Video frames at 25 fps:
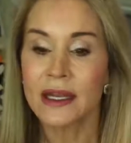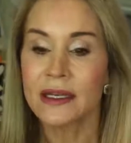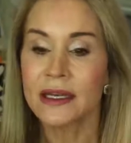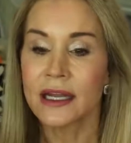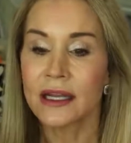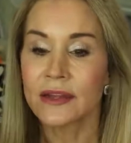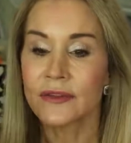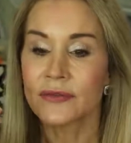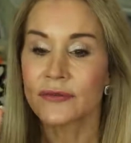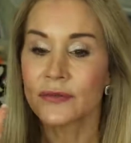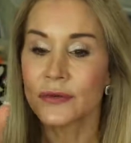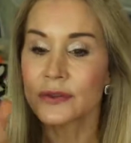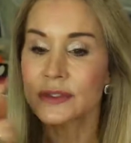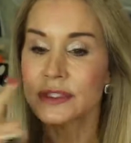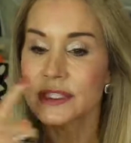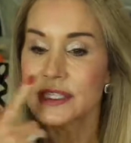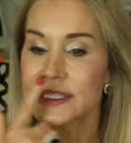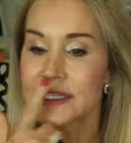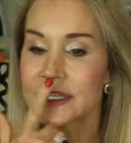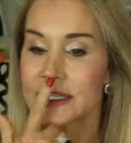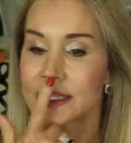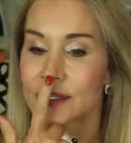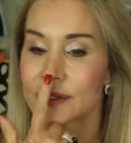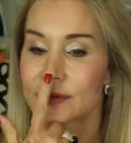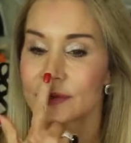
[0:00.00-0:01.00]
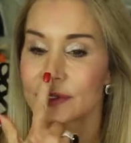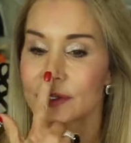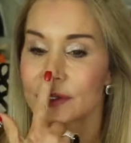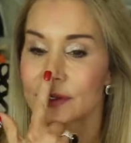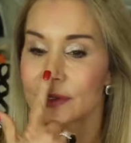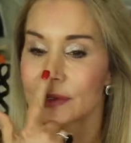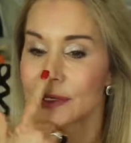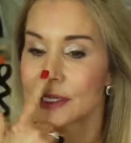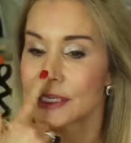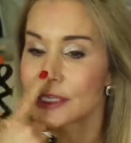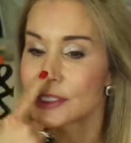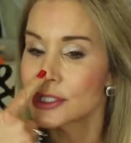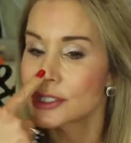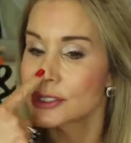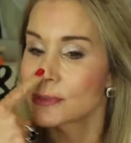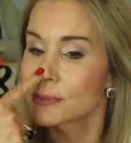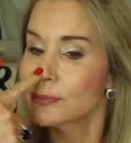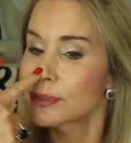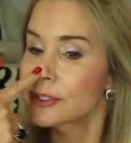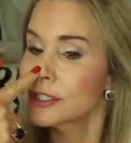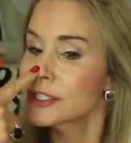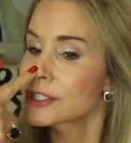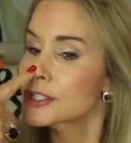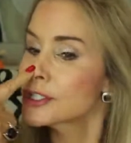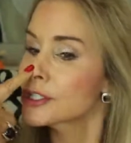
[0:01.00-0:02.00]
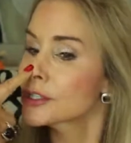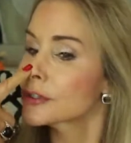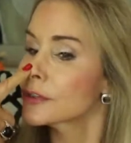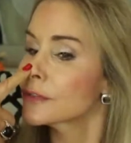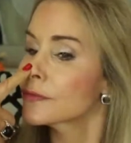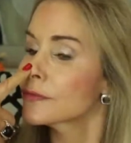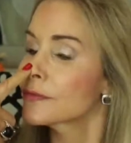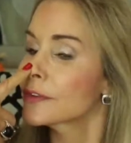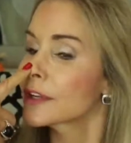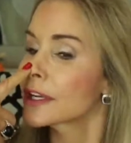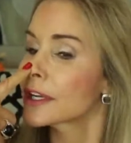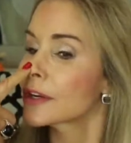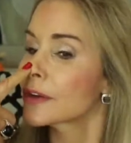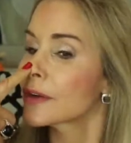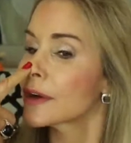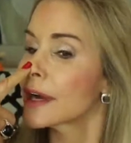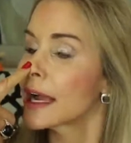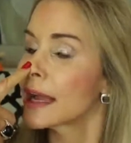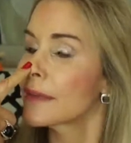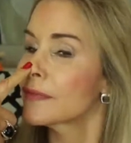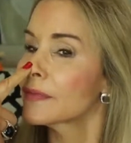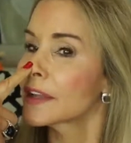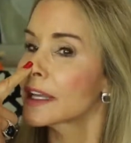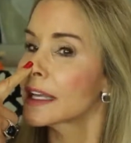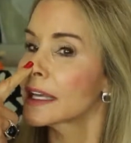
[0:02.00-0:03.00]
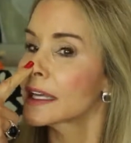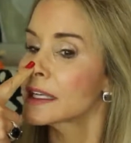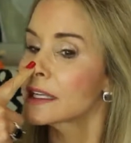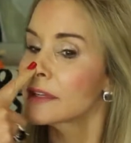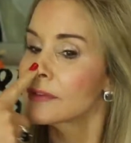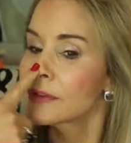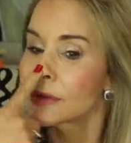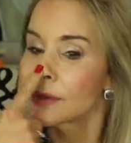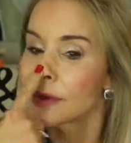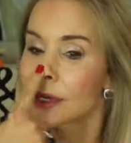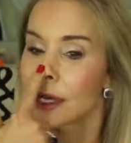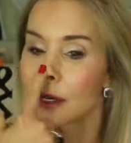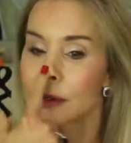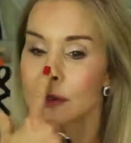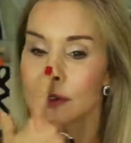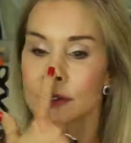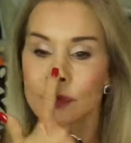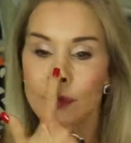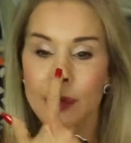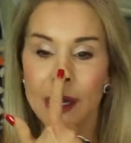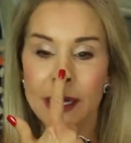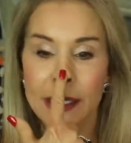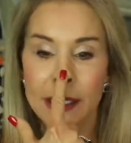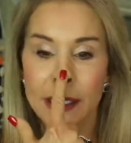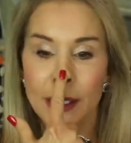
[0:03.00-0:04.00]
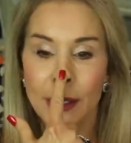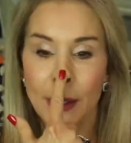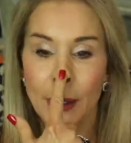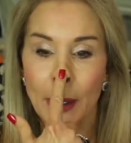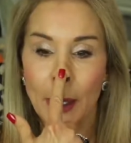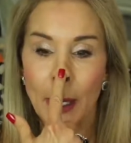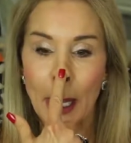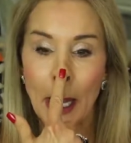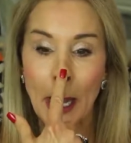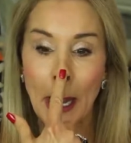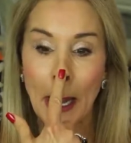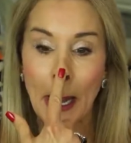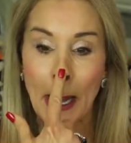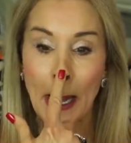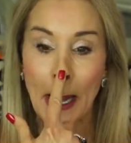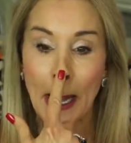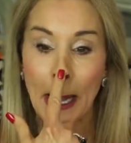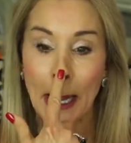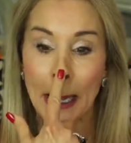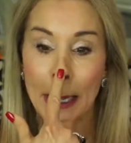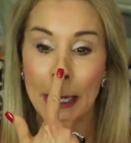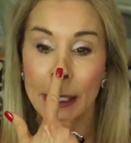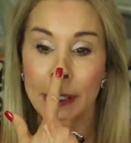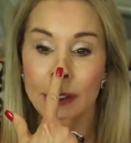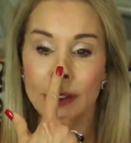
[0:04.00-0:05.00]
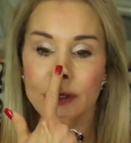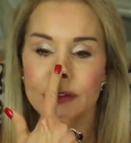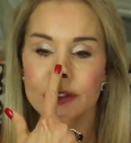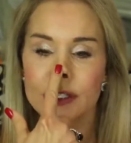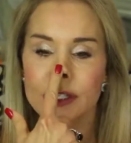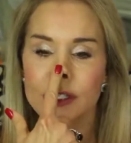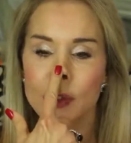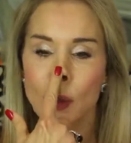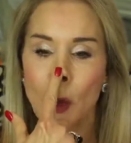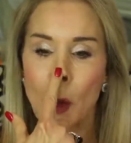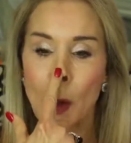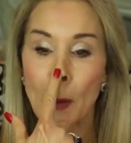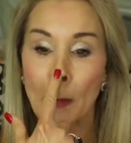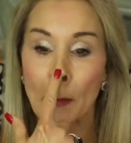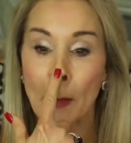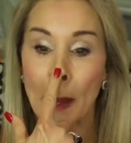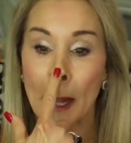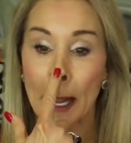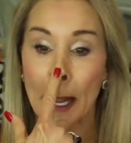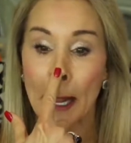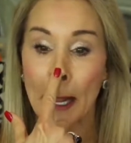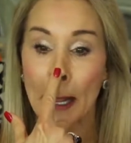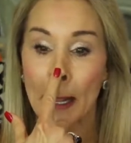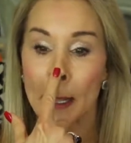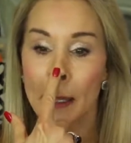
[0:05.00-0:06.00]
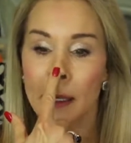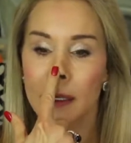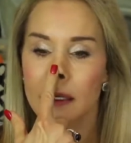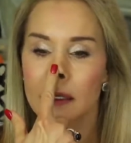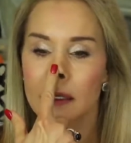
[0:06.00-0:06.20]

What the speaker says: Now, the first thing you do is you put your finger at the end of your nose right here. And then you're just going to be